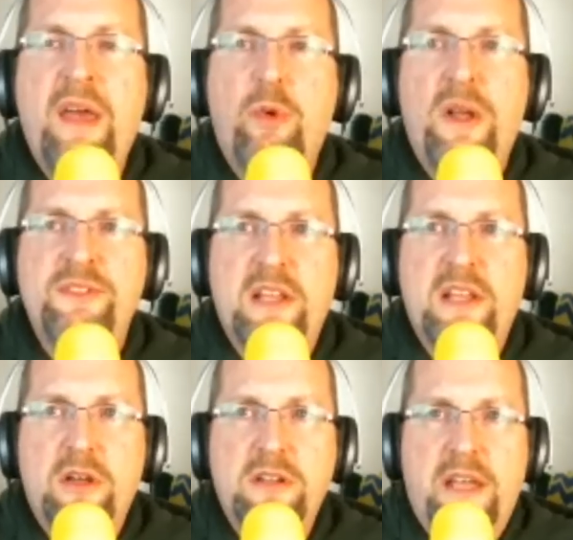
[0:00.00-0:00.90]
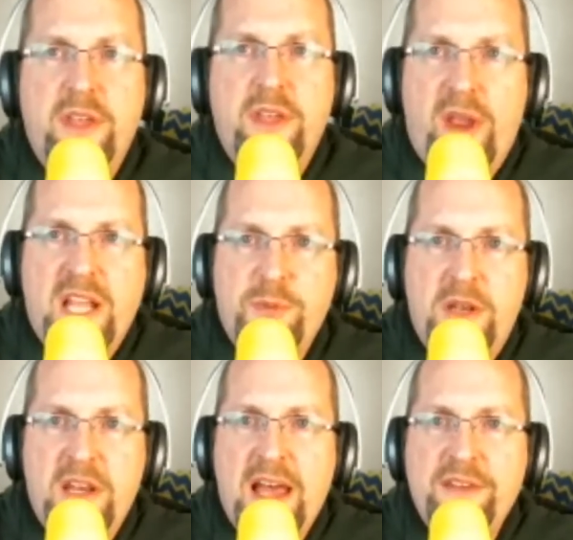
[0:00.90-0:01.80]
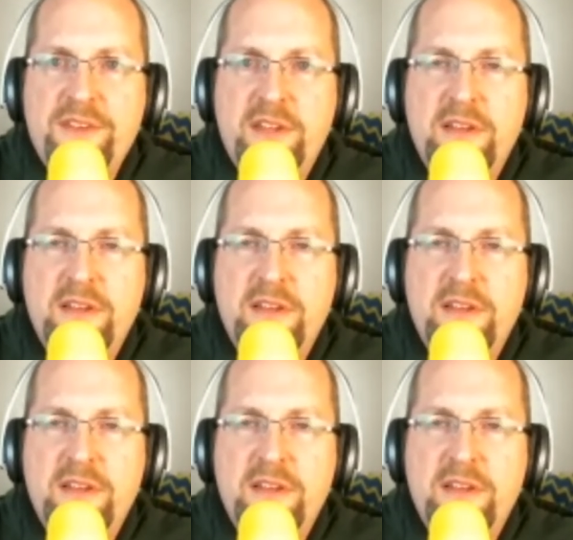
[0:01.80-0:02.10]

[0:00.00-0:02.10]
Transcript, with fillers: the like, ones that look like the Greys but not.